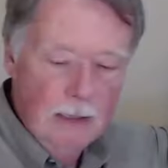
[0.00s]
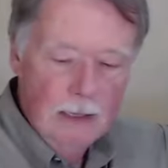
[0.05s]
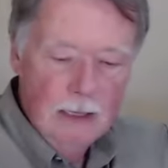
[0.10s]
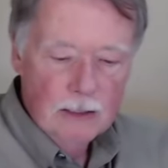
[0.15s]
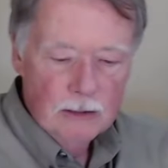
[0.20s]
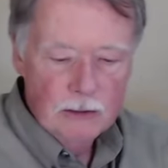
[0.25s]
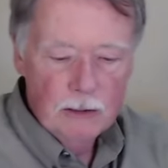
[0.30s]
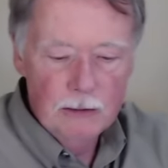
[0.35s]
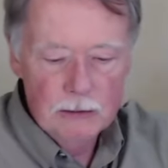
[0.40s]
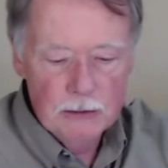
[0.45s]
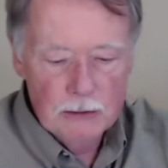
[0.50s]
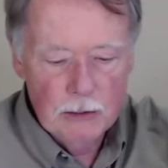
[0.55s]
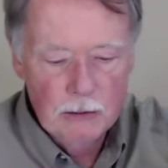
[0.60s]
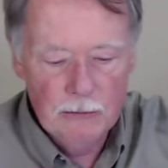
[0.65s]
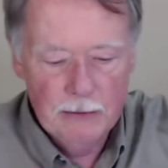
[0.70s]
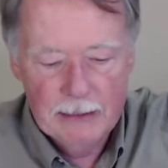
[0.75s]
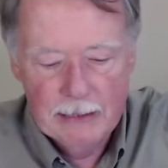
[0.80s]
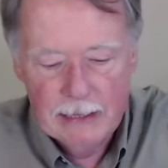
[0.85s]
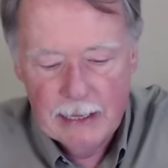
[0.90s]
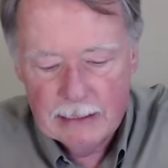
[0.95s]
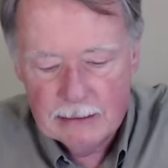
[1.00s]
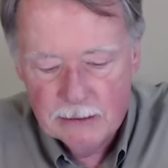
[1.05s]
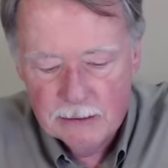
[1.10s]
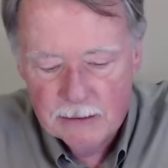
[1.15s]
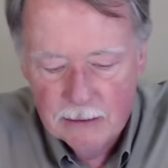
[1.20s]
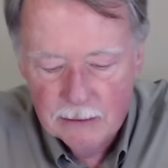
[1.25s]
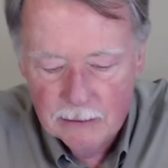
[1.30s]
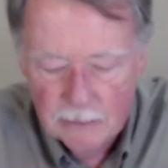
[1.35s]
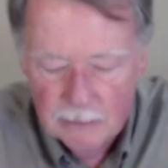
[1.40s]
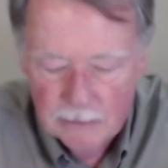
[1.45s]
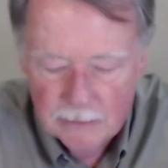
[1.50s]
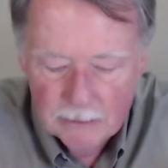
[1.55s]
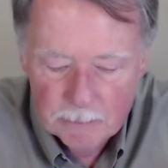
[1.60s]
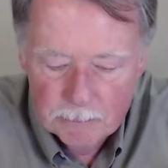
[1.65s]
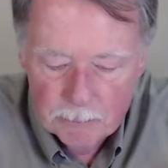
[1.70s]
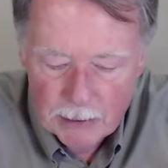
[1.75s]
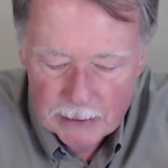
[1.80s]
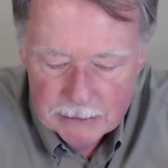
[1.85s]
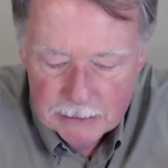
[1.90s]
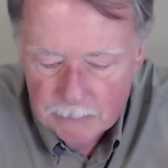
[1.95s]
So, so that's the, the
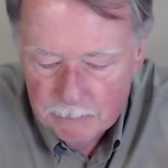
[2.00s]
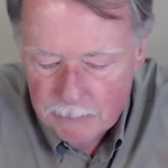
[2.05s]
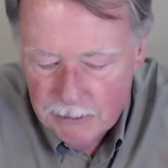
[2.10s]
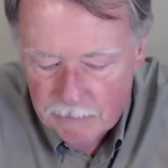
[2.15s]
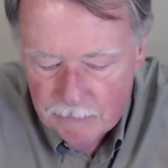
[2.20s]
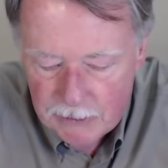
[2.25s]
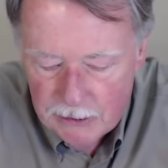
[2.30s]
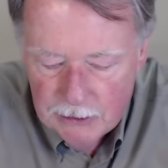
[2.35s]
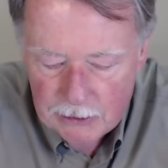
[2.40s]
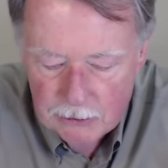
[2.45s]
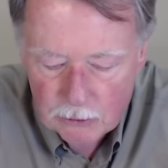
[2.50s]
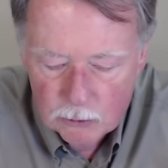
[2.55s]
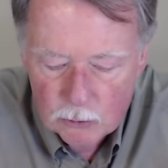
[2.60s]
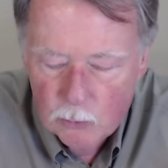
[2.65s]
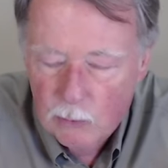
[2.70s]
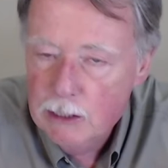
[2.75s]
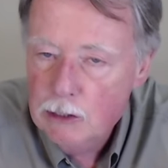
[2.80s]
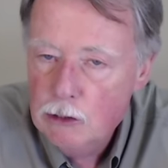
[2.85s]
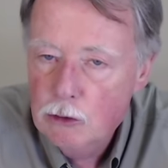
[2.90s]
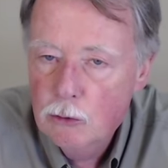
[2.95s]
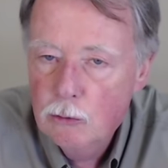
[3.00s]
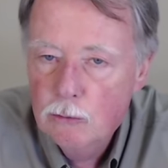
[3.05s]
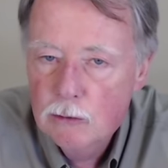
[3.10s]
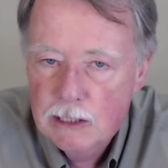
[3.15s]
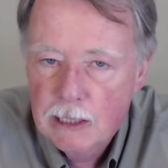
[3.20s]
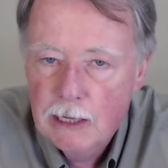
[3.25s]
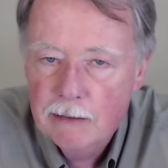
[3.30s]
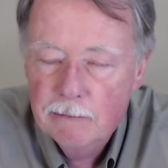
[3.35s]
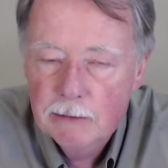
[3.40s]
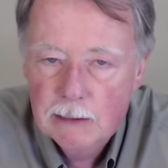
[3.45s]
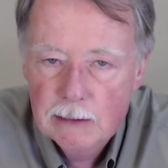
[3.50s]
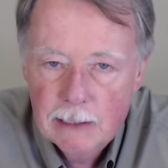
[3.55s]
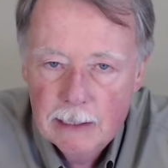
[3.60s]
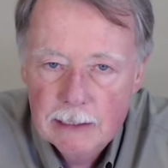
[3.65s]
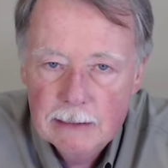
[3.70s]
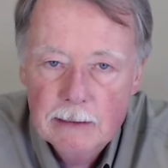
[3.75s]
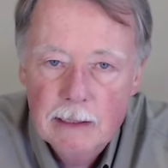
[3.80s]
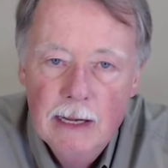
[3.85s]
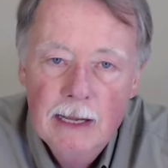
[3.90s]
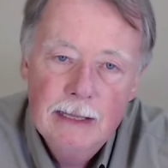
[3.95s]
price I'm giving you here, twenty-two seven.
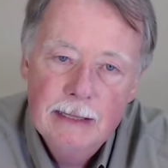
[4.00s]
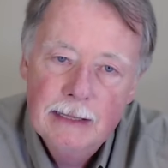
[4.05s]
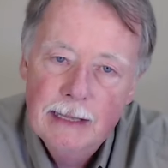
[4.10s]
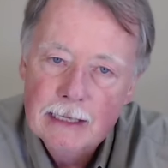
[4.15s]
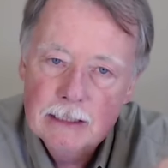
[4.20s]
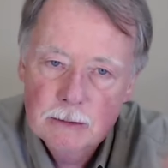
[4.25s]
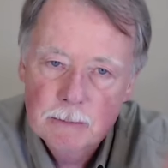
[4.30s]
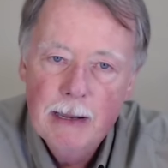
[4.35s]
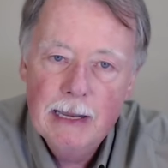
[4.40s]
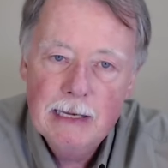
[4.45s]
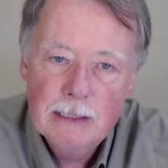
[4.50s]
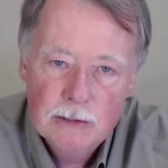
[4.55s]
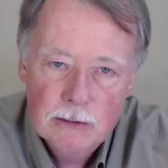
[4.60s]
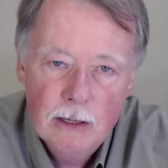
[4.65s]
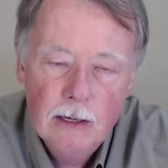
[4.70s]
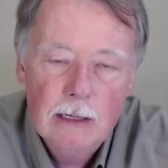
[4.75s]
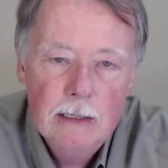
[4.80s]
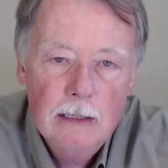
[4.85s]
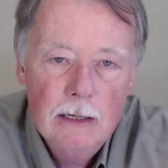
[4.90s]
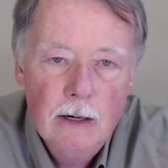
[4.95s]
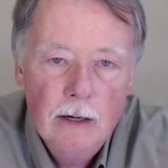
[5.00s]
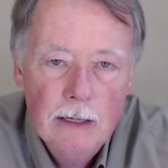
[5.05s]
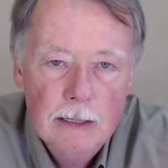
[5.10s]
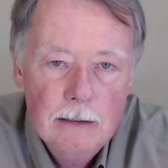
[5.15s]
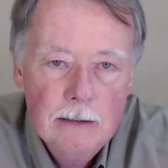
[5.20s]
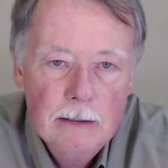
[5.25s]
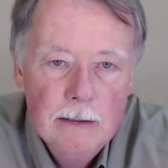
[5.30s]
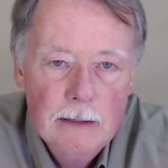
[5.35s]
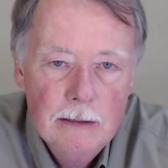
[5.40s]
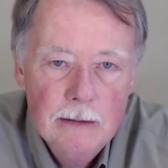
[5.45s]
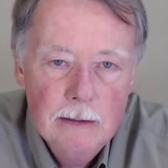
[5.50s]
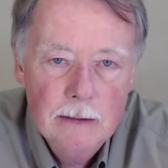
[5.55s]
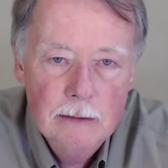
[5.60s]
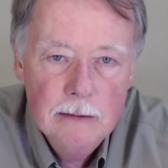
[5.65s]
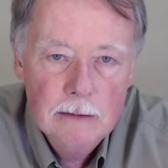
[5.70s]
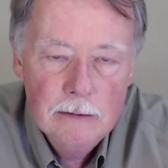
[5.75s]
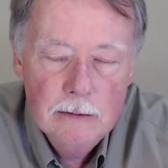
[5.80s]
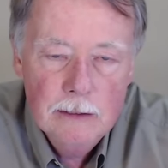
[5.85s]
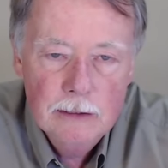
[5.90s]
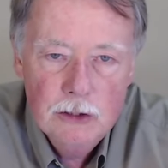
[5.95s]
That, that's based on, on
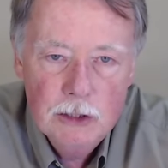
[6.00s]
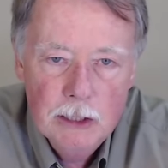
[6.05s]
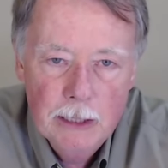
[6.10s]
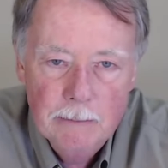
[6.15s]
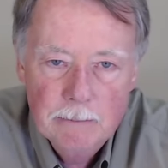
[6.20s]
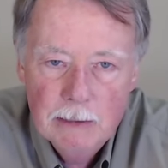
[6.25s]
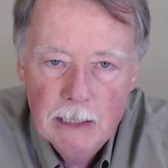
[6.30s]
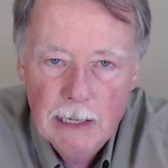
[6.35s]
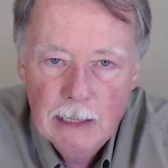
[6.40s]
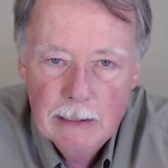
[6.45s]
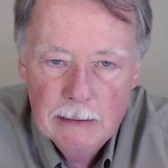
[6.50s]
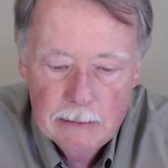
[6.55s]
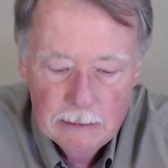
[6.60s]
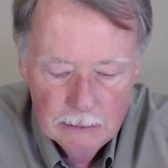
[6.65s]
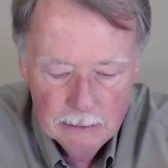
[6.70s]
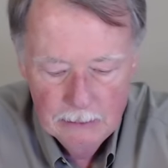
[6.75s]
the, the Gem Guide.